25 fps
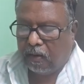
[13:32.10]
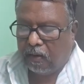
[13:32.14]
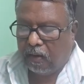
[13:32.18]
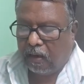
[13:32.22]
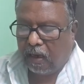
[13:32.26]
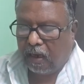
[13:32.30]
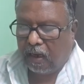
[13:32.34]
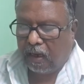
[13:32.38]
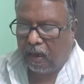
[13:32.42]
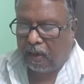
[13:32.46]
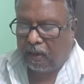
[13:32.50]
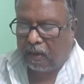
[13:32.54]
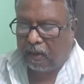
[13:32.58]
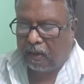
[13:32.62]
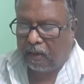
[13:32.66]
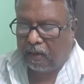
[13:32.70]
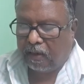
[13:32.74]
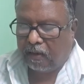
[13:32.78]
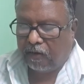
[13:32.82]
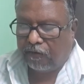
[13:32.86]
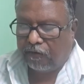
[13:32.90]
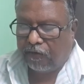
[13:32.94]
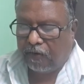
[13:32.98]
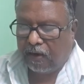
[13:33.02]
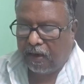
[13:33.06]
And
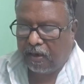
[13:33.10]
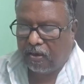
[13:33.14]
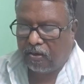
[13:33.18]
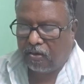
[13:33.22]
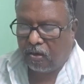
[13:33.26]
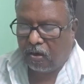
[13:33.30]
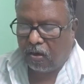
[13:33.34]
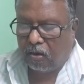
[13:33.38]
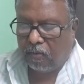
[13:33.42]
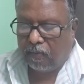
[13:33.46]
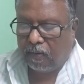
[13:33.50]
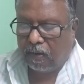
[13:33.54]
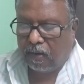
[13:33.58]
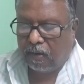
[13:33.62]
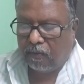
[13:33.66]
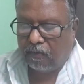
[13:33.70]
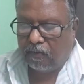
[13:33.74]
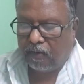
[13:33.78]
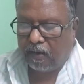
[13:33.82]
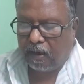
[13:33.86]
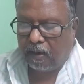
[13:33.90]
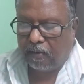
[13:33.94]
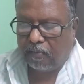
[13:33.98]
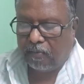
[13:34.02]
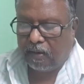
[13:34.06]
fat soluble
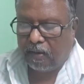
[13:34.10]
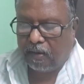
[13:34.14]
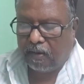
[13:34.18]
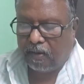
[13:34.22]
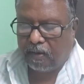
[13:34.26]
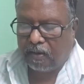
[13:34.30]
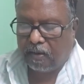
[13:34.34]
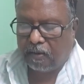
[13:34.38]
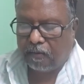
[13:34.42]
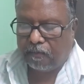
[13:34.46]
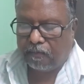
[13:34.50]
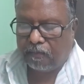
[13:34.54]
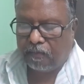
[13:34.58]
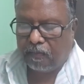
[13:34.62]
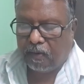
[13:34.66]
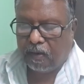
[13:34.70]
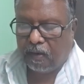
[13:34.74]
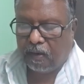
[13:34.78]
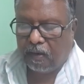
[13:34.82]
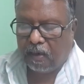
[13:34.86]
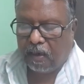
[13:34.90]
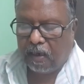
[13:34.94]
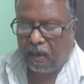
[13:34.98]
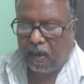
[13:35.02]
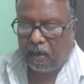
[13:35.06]
vitamins
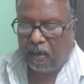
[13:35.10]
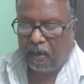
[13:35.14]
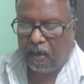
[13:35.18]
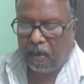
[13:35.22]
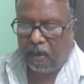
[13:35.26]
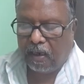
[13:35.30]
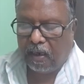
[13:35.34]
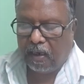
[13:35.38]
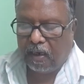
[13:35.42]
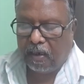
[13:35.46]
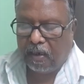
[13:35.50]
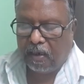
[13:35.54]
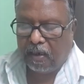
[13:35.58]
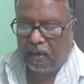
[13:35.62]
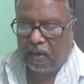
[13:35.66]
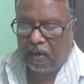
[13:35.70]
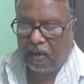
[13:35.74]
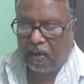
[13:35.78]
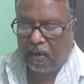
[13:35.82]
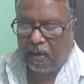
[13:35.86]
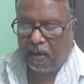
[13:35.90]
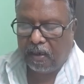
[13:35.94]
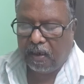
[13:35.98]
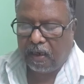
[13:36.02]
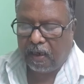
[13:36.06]
like A, D,
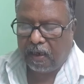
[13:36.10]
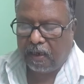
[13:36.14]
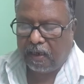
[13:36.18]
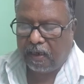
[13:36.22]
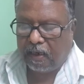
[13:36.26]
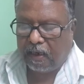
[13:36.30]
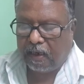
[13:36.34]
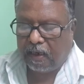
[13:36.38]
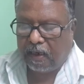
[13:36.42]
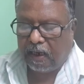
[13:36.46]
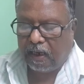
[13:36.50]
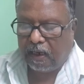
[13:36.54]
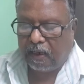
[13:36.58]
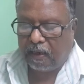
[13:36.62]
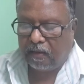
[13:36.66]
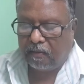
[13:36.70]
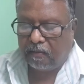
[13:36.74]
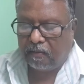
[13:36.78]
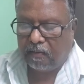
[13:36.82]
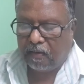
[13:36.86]
E and K.